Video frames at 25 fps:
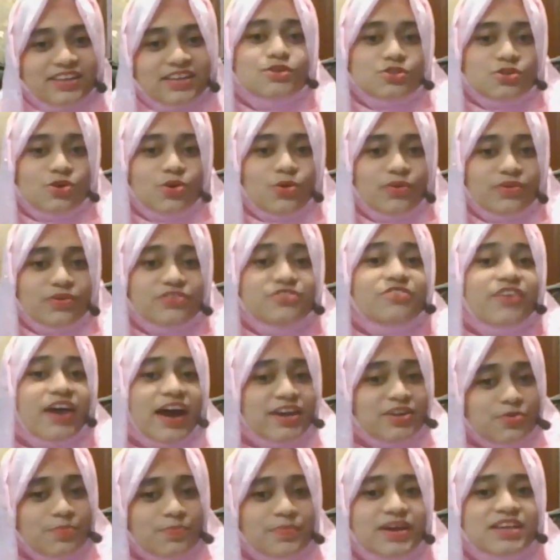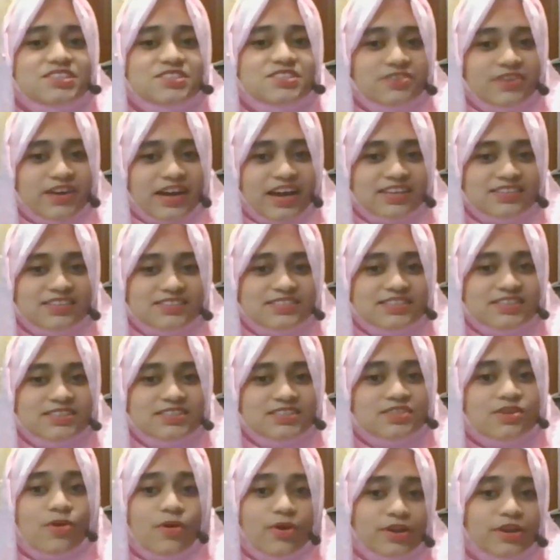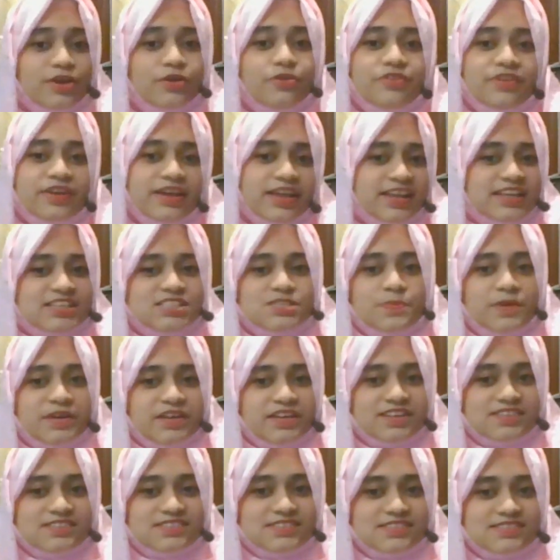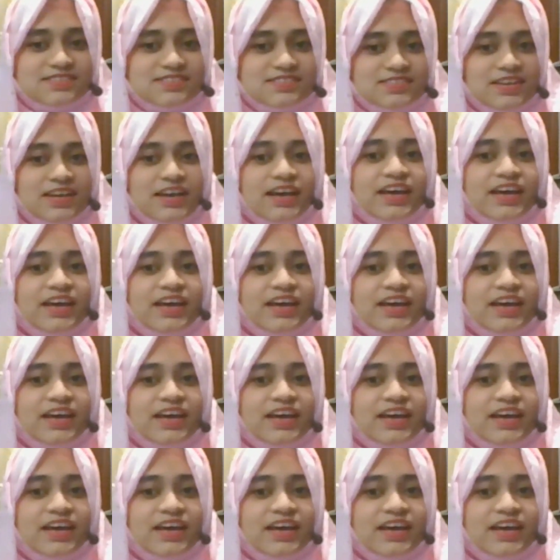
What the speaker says: So try to base your answers on your real experiences.